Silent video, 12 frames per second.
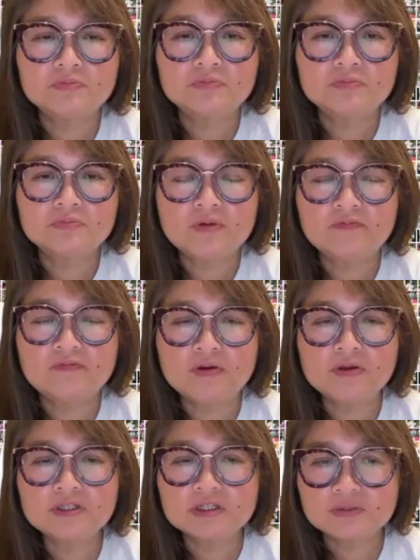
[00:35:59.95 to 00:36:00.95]
we're
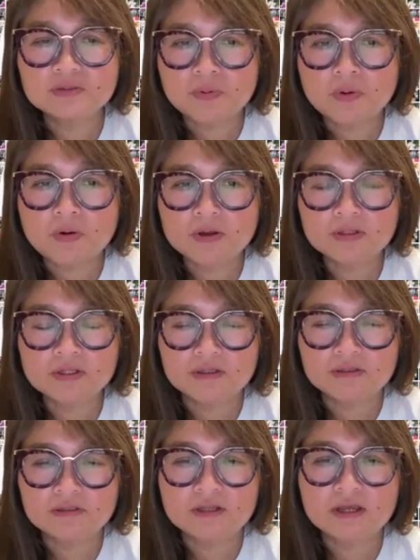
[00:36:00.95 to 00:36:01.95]
very
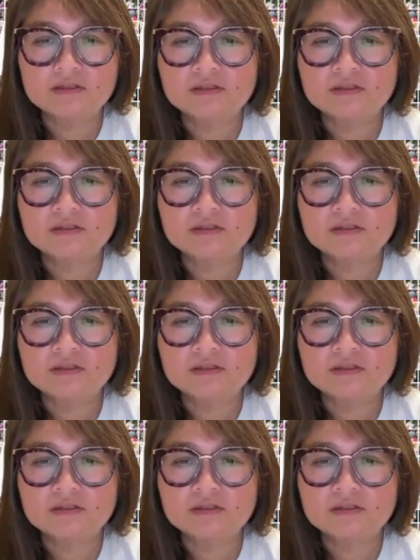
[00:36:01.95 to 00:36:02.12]
disappointed that